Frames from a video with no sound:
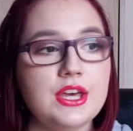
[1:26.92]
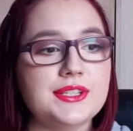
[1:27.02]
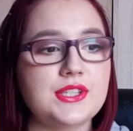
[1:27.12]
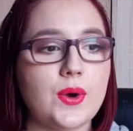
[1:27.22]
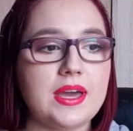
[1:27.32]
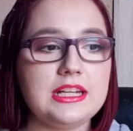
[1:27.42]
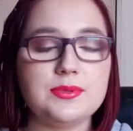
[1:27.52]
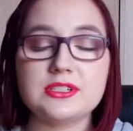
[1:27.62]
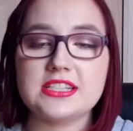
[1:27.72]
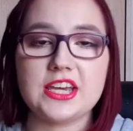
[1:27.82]
So any
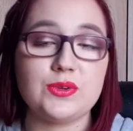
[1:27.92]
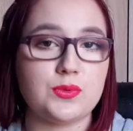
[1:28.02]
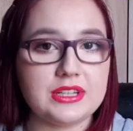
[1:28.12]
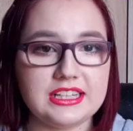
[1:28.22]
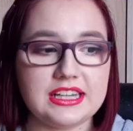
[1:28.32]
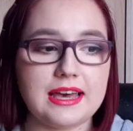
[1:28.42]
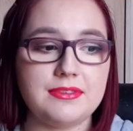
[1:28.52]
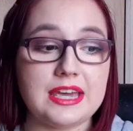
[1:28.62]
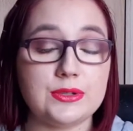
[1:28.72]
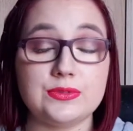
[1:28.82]
books that you really love
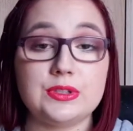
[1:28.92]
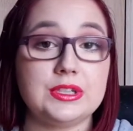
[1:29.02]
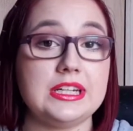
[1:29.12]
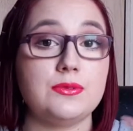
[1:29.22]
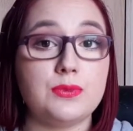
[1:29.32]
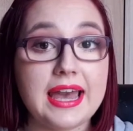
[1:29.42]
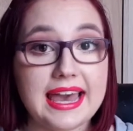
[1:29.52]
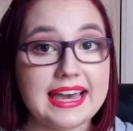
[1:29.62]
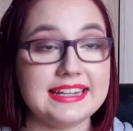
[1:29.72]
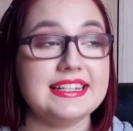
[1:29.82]
that you've already
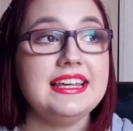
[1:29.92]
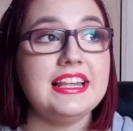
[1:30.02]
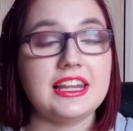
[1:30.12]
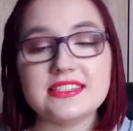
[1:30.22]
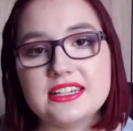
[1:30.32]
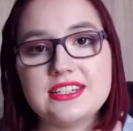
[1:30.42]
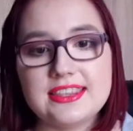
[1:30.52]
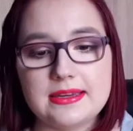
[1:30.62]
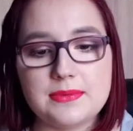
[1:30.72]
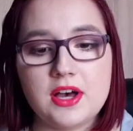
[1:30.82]
read, listen to
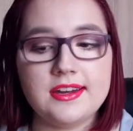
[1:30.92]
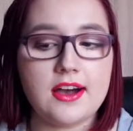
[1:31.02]
them on